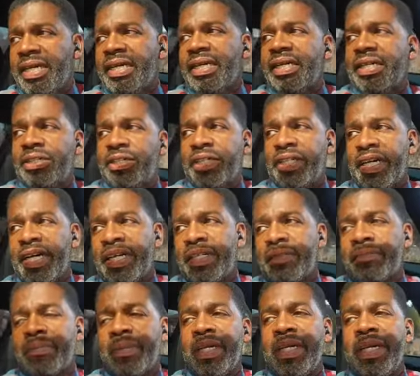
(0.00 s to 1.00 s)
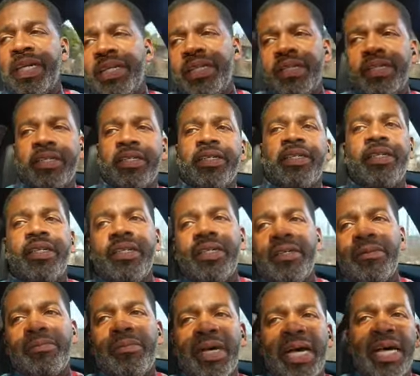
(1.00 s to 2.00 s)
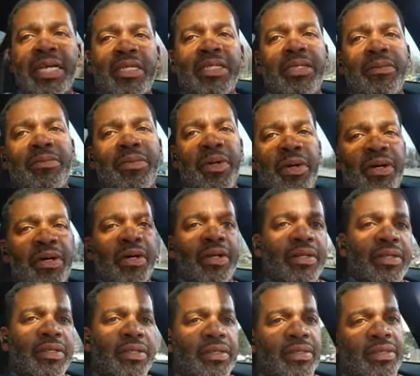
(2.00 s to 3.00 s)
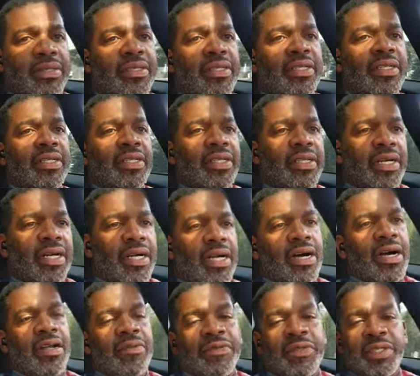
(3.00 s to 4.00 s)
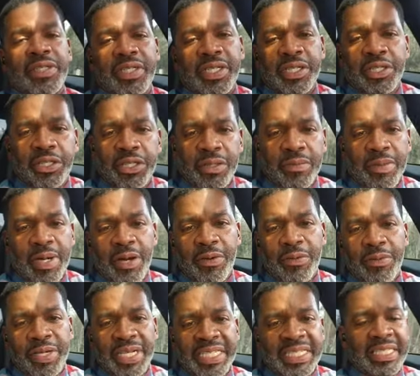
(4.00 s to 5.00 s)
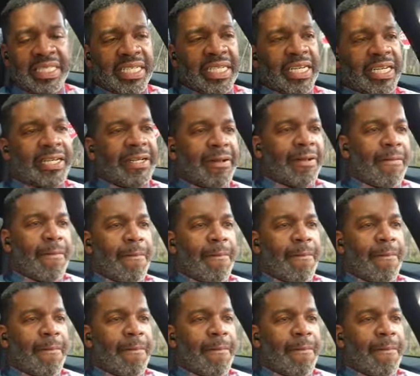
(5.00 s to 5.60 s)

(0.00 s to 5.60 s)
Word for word: is she has made basketball a conversation about race again.